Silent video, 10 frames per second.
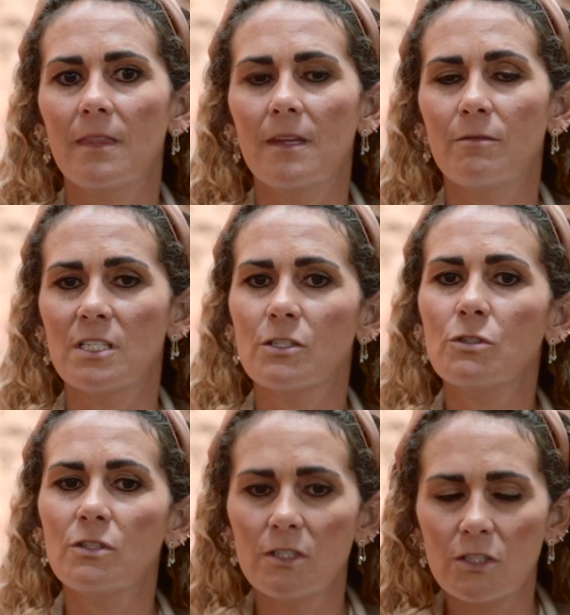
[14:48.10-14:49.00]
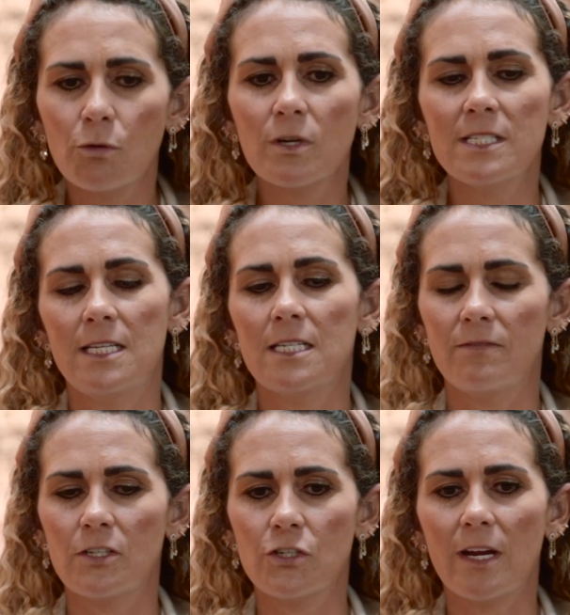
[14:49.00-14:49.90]
it was towards the end
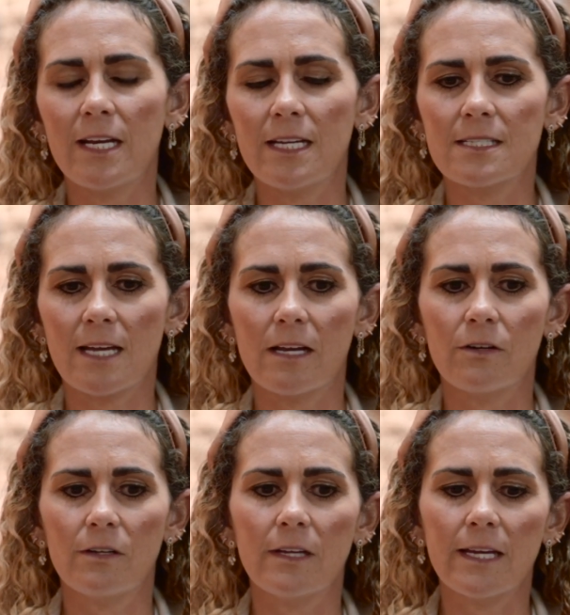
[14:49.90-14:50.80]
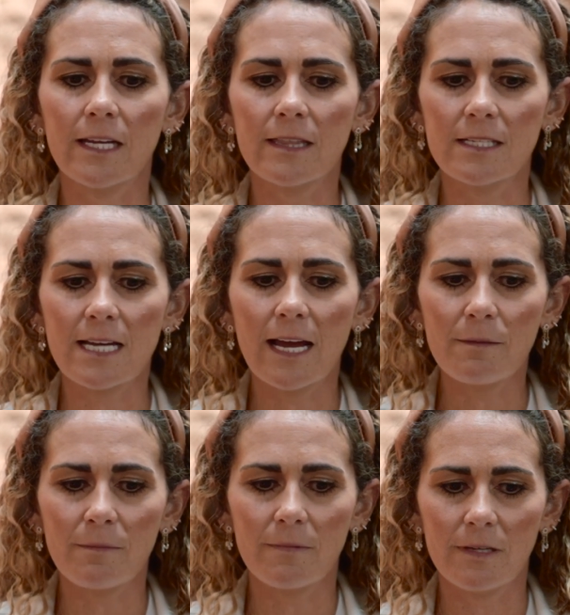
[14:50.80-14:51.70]
of the training cycle, and at the
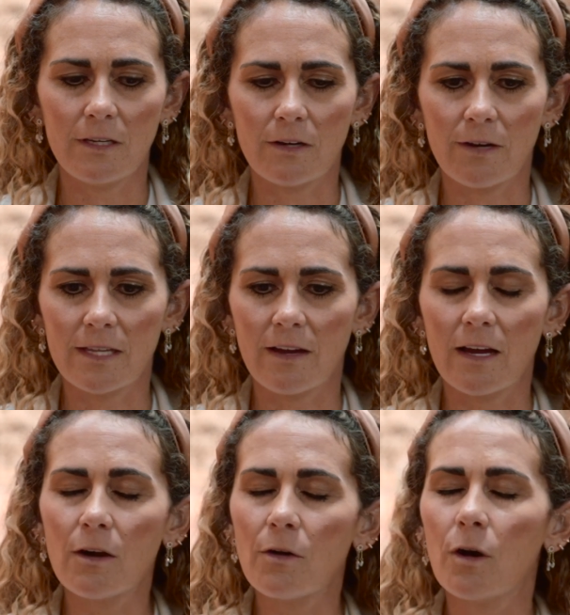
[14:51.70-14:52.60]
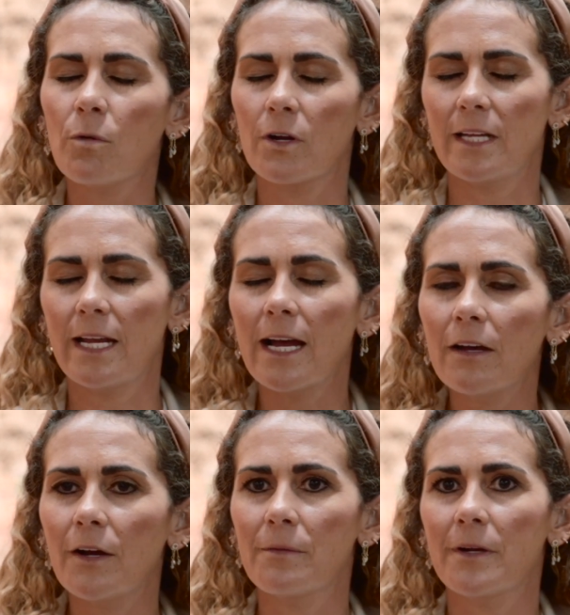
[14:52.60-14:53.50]
time, I thought, I'll work it
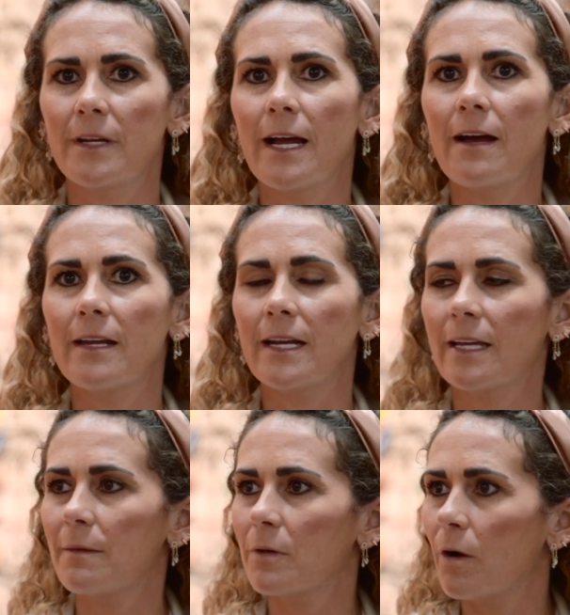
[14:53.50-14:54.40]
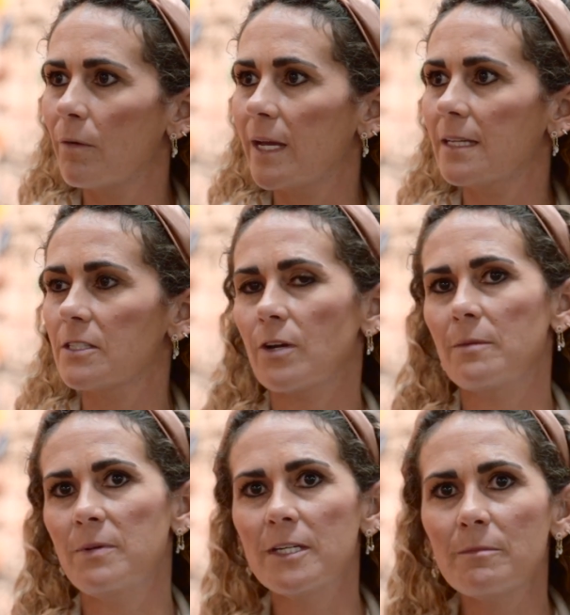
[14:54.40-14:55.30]
out, and I kept going, and so I
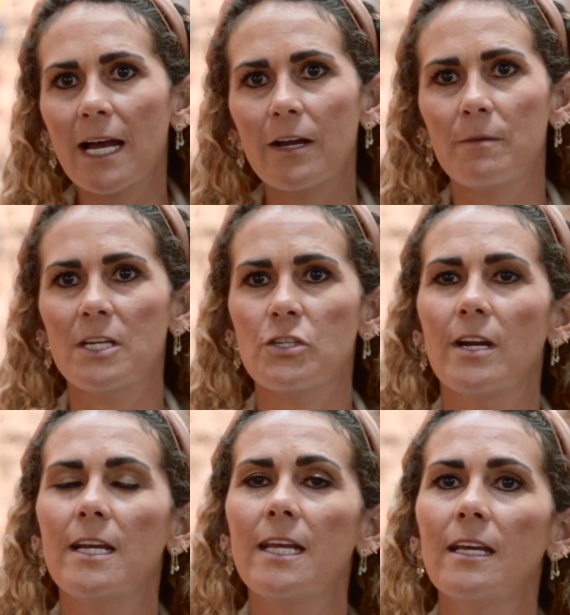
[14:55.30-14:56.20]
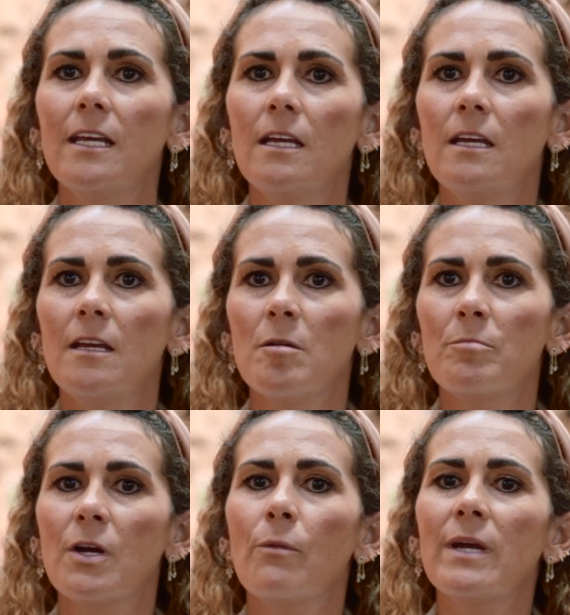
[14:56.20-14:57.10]
peeled back on my training,
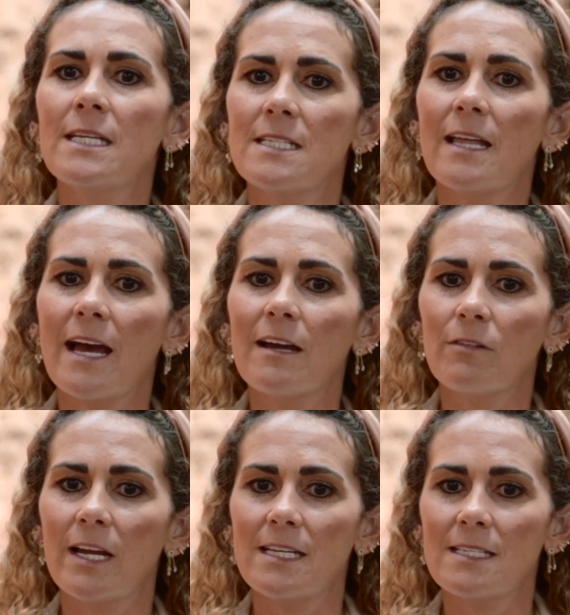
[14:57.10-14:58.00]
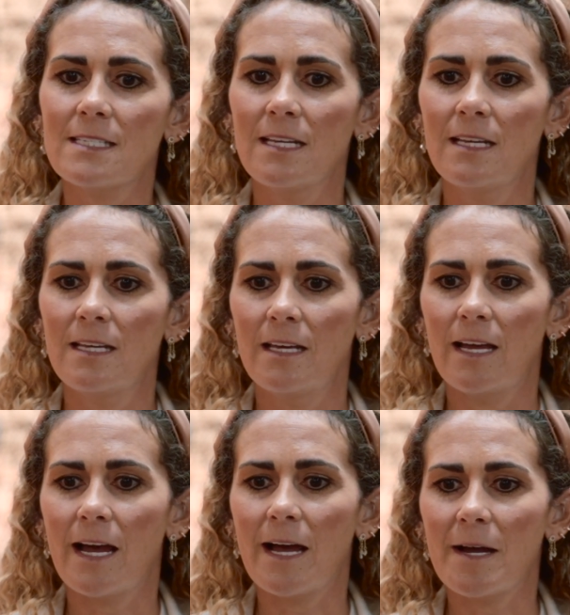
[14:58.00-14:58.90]
But going into that race,
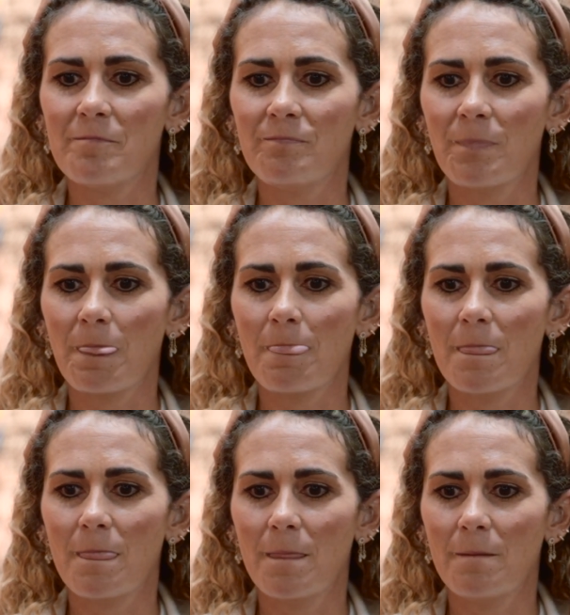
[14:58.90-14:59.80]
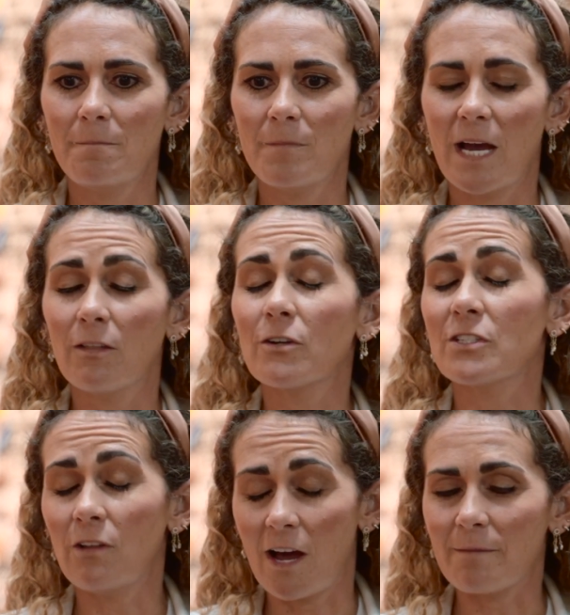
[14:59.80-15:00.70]
I learned
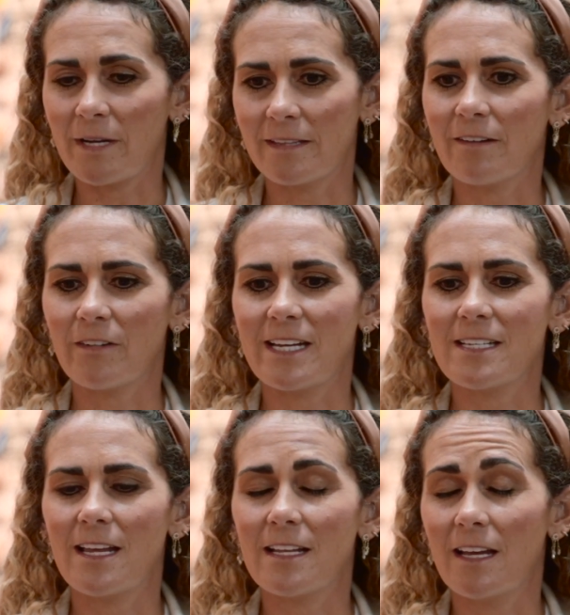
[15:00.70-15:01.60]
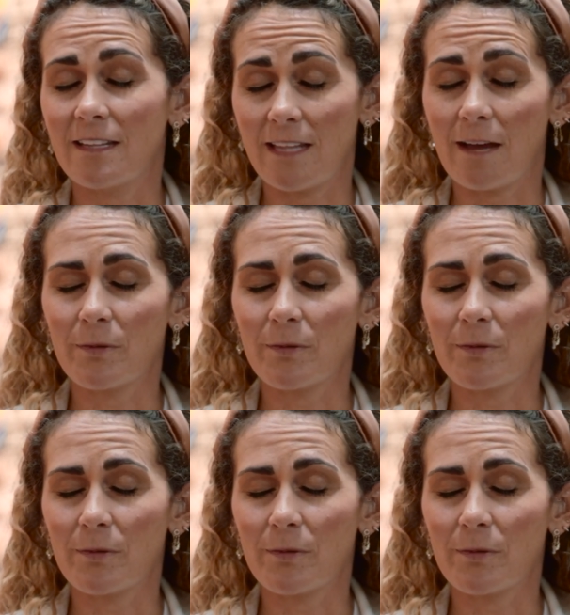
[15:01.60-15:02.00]
a lot about that race at that